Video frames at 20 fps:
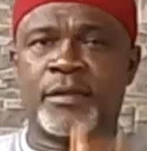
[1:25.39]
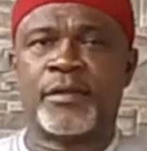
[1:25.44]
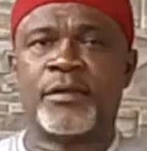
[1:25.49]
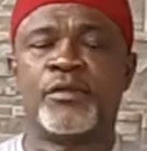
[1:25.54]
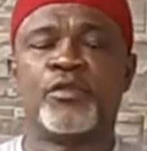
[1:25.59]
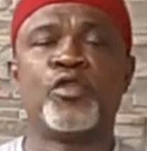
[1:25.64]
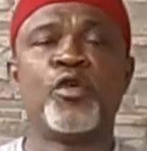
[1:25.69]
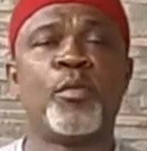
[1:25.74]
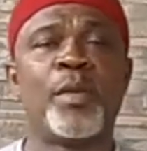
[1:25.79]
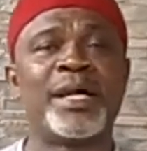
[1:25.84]

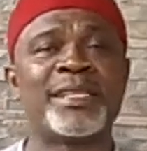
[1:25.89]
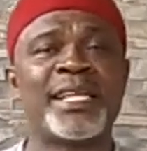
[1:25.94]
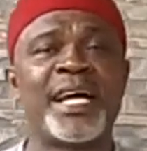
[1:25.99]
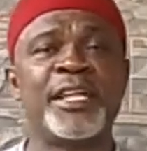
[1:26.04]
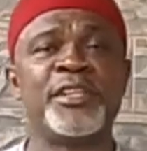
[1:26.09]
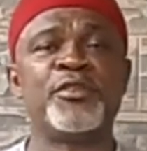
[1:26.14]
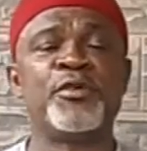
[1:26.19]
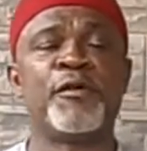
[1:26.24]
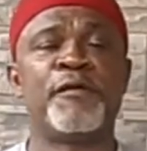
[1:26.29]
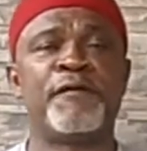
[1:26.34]
no matter
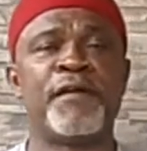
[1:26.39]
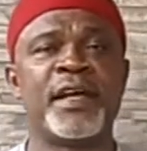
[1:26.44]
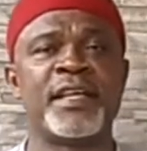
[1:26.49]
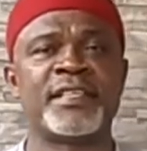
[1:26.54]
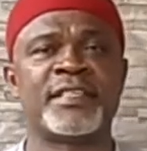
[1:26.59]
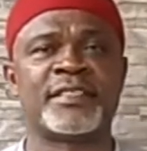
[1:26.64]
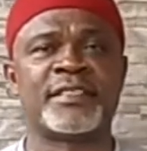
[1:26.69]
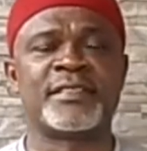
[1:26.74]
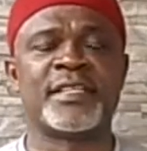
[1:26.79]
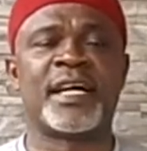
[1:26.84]
the
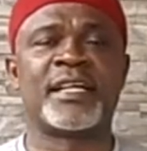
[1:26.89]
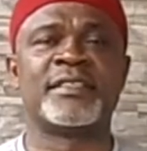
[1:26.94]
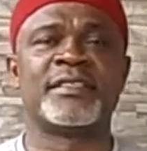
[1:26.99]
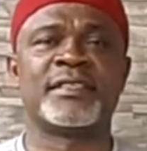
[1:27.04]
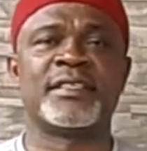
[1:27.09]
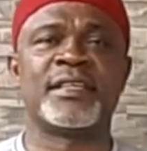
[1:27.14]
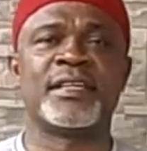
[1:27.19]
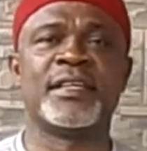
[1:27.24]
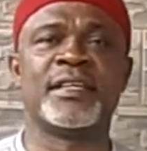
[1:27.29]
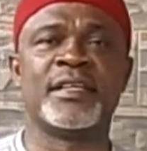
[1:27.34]
offense that
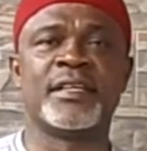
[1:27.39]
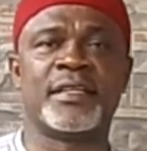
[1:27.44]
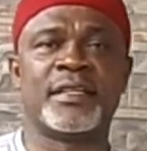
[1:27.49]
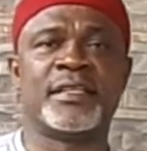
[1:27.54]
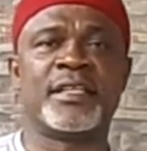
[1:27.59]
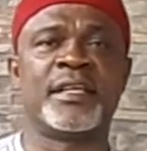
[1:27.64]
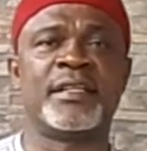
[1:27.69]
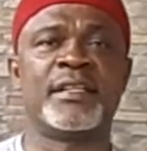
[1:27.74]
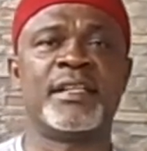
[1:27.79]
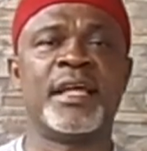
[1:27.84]

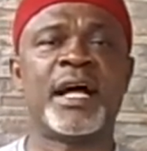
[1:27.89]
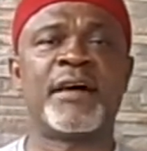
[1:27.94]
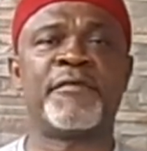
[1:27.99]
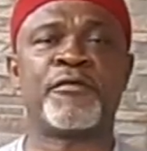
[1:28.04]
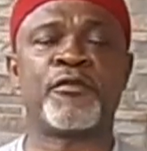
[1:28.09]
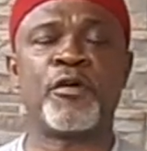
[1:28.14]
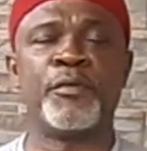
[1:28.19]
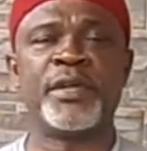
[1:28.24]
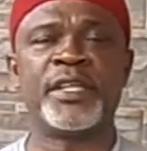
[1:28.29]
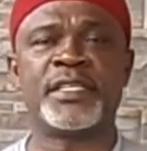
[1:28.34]
they have
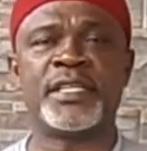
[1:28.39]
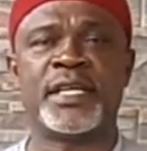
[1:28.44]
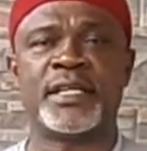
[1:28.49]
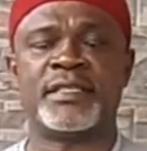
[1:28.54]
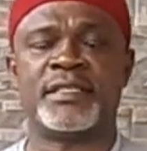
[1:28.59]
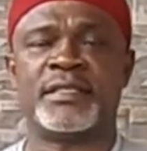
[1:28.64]
committed,